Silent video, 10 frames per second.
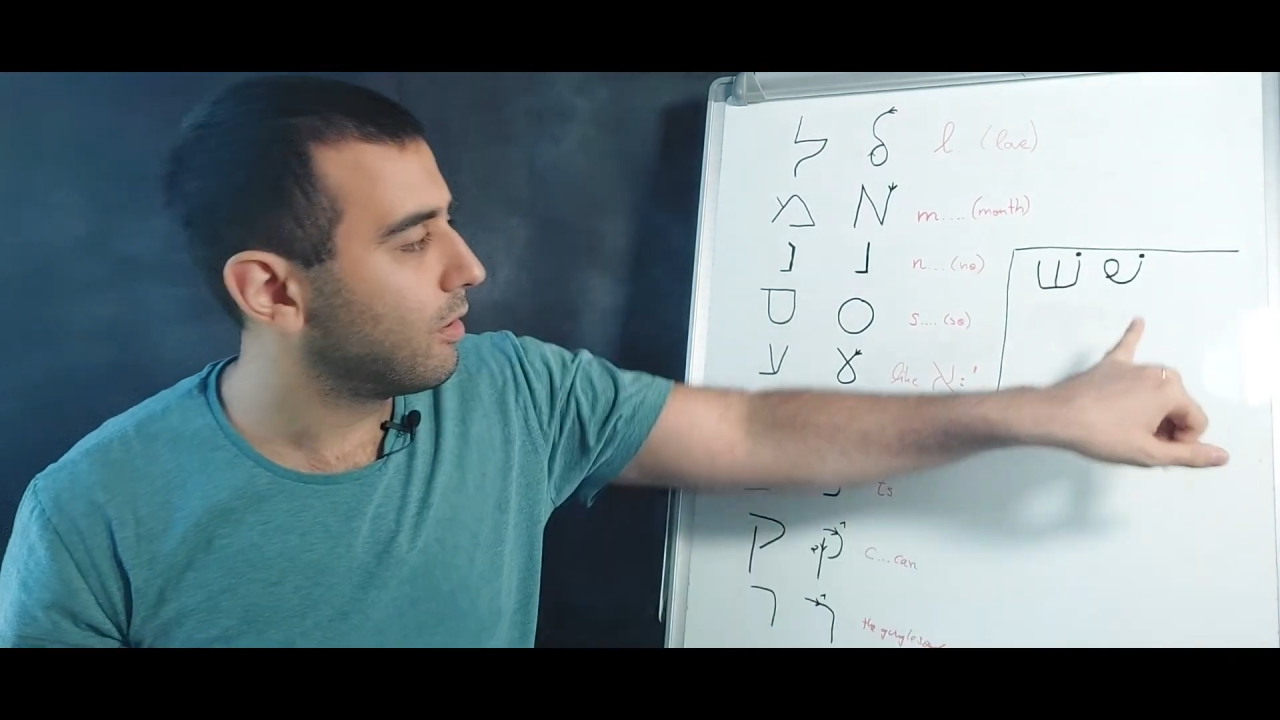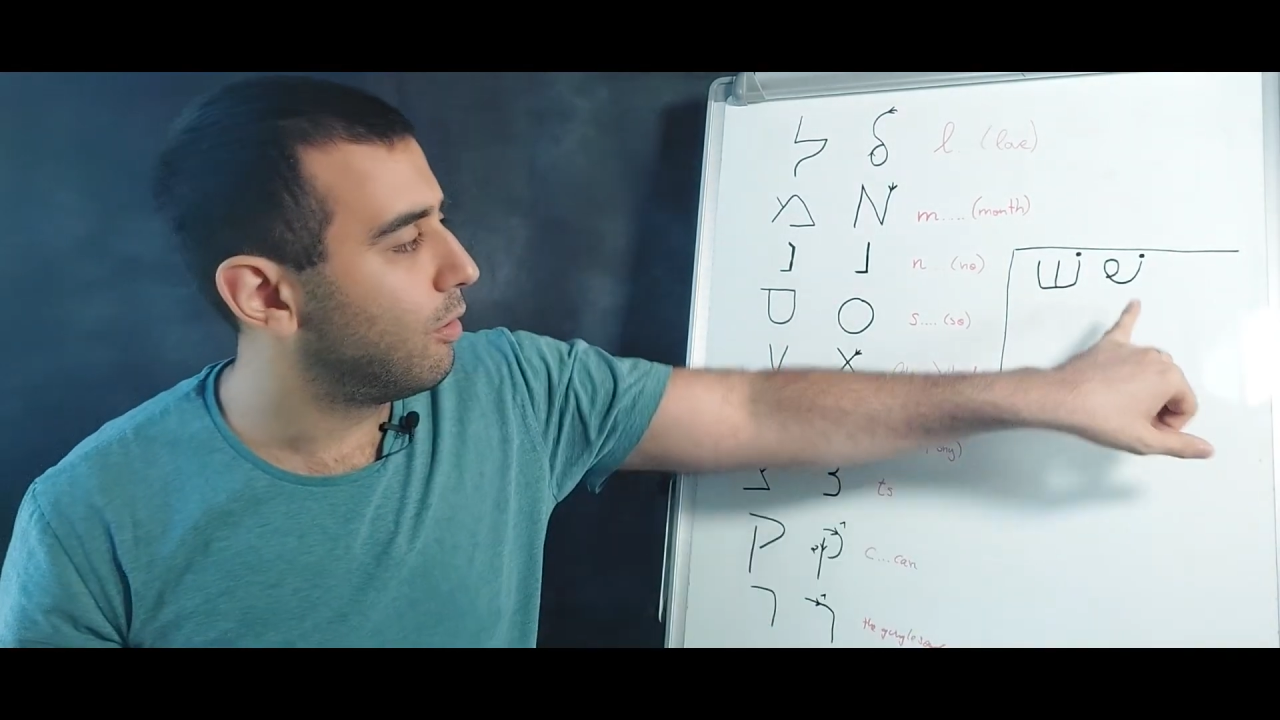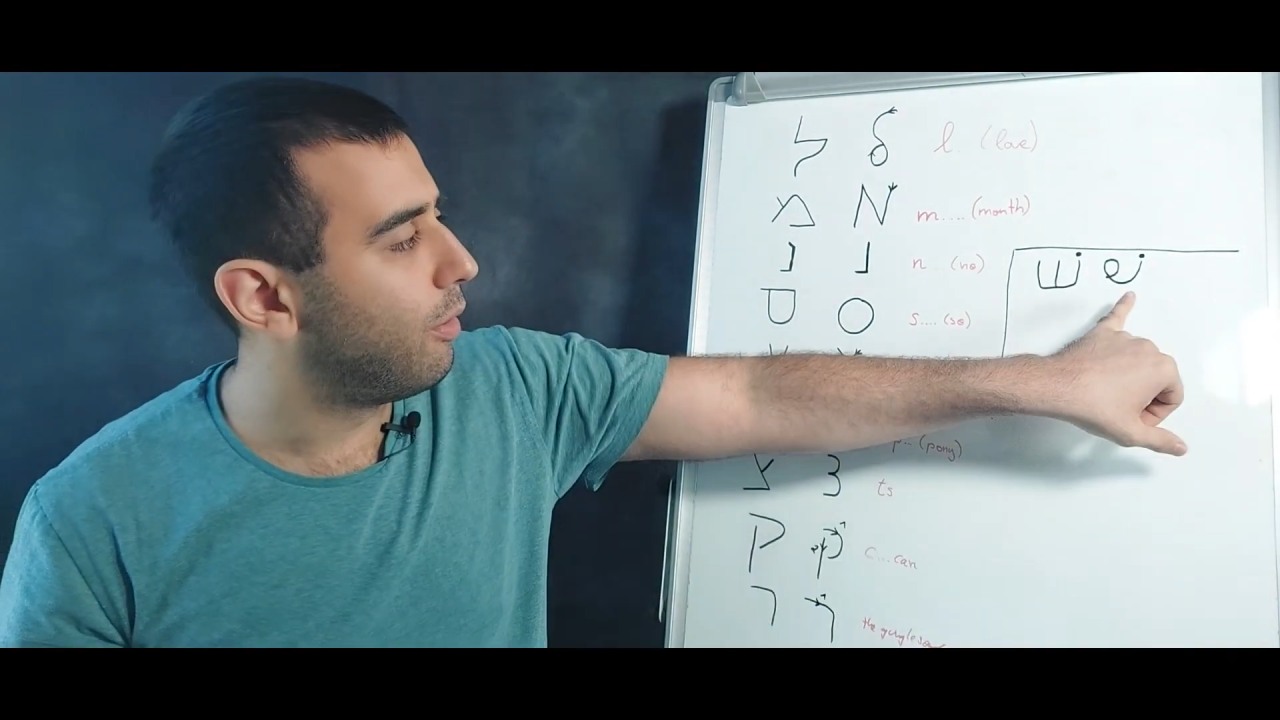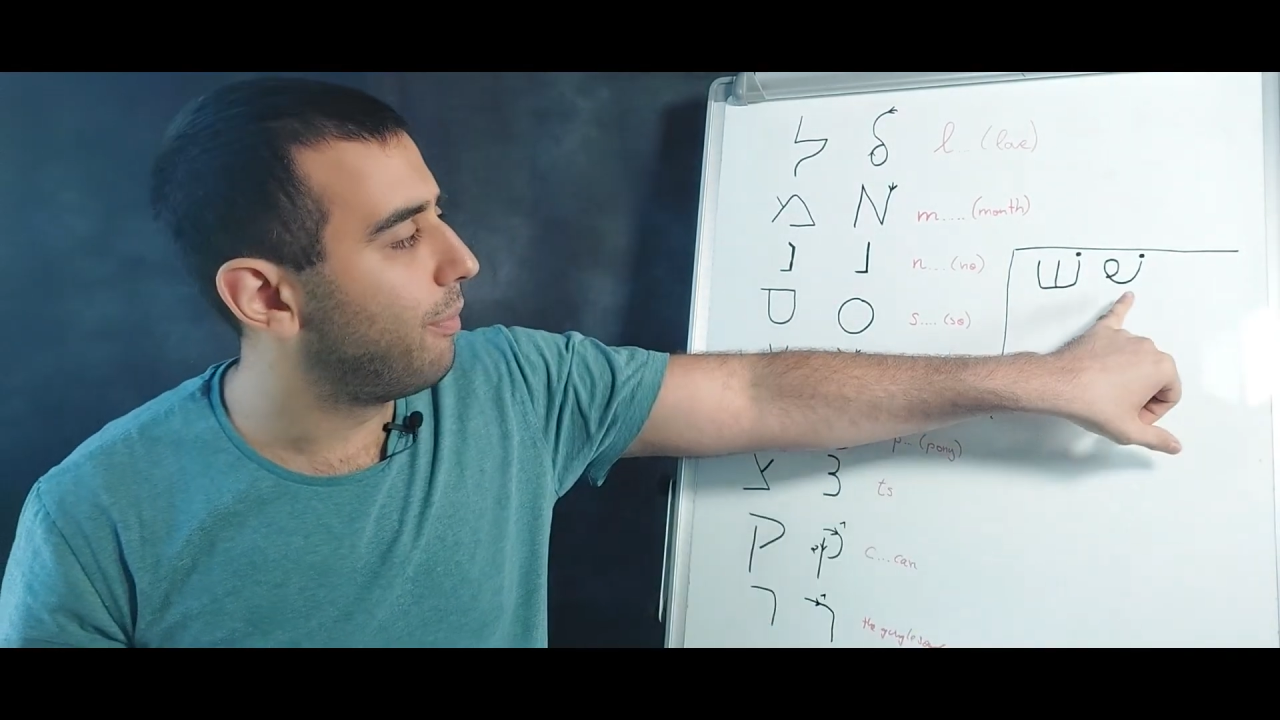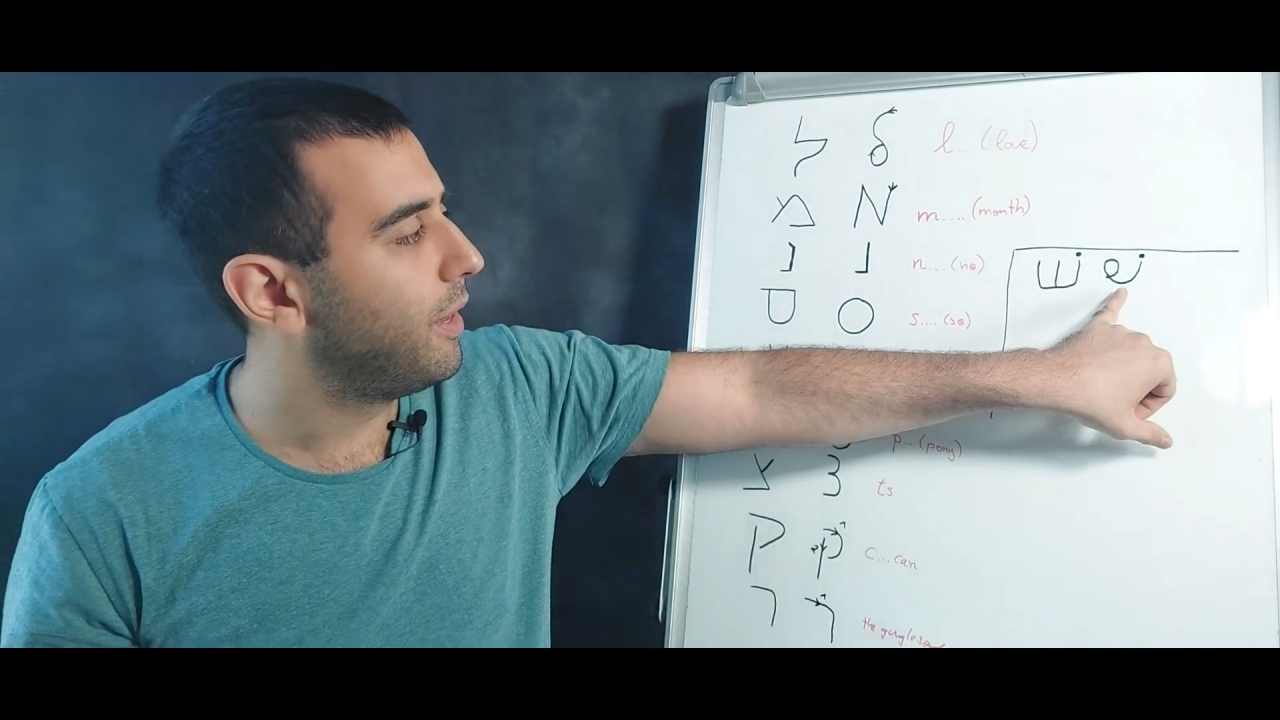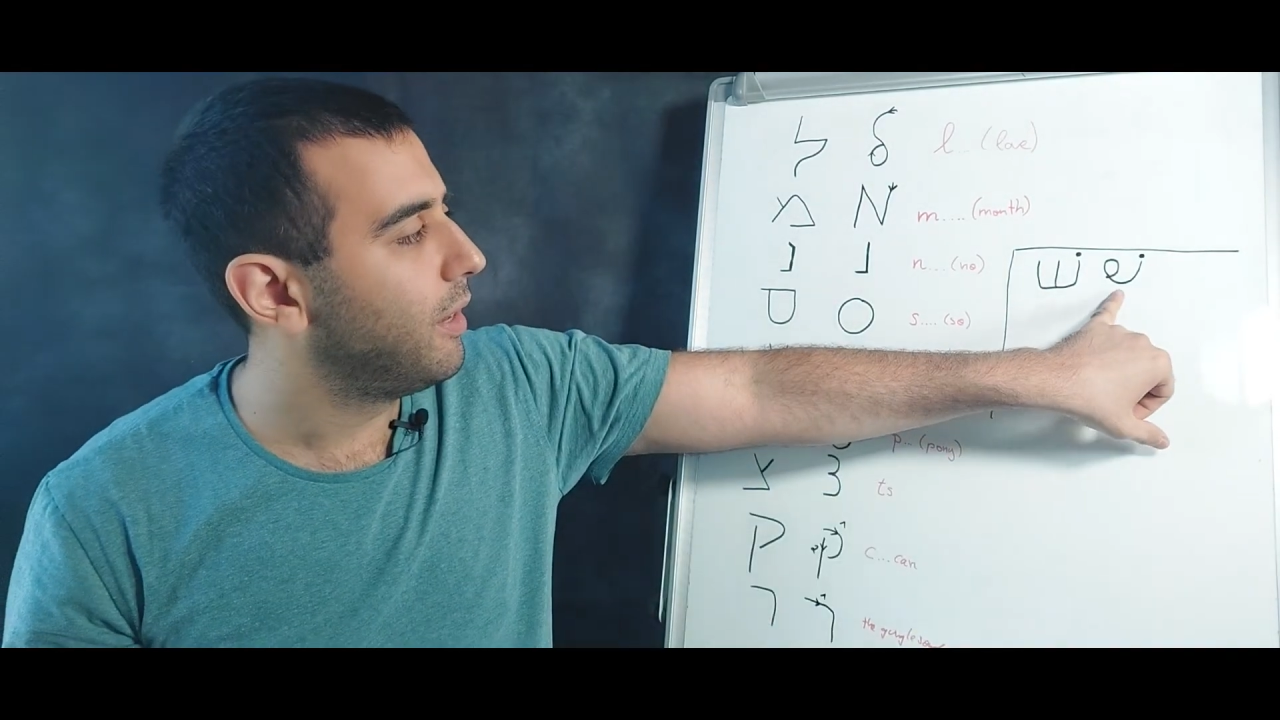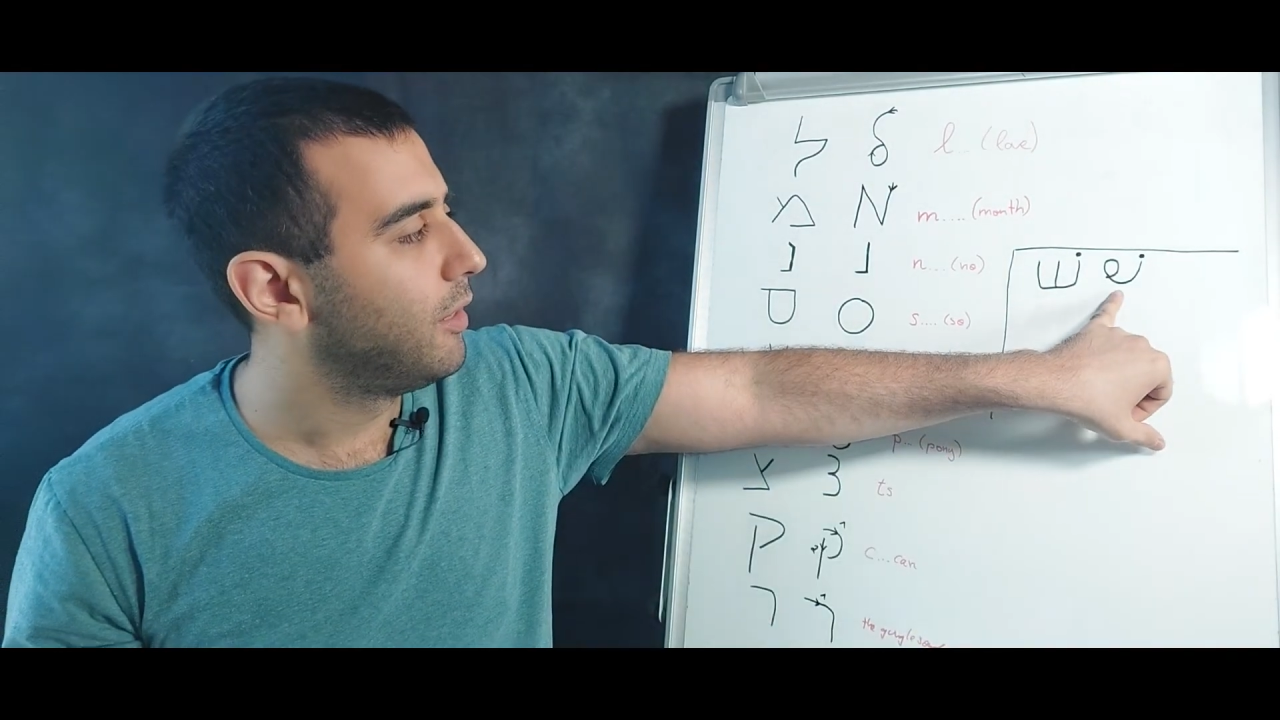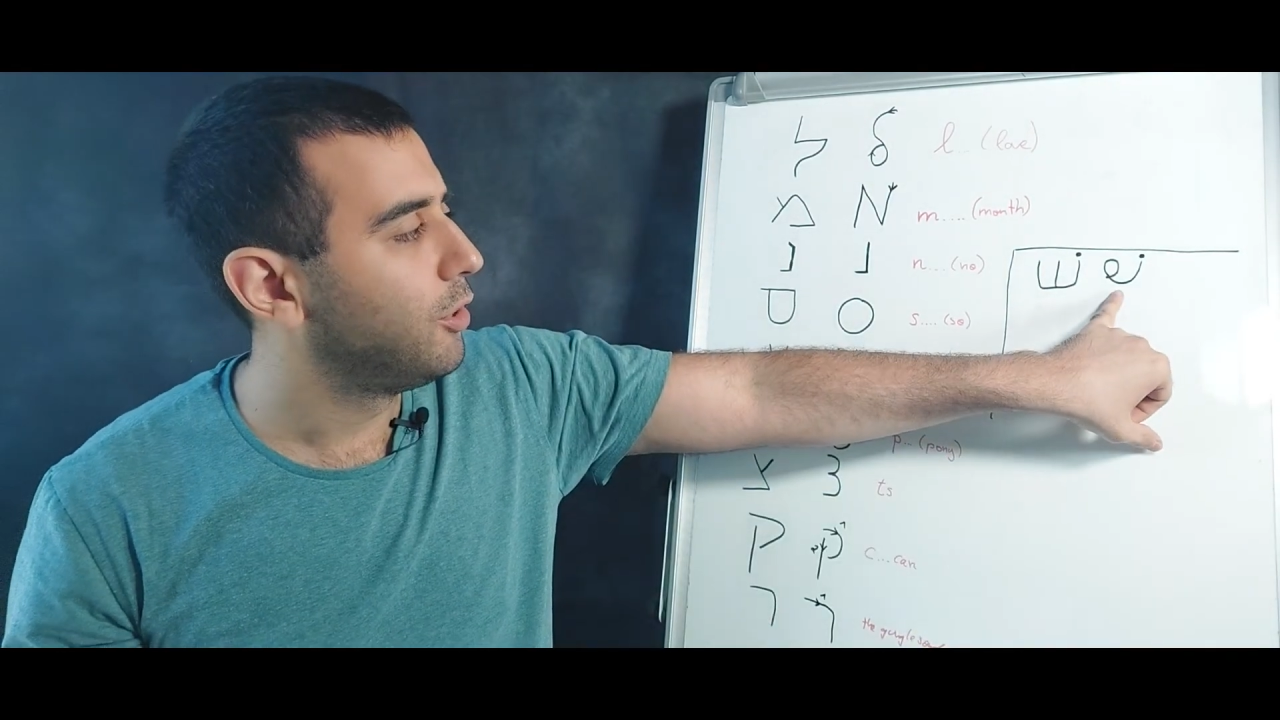called the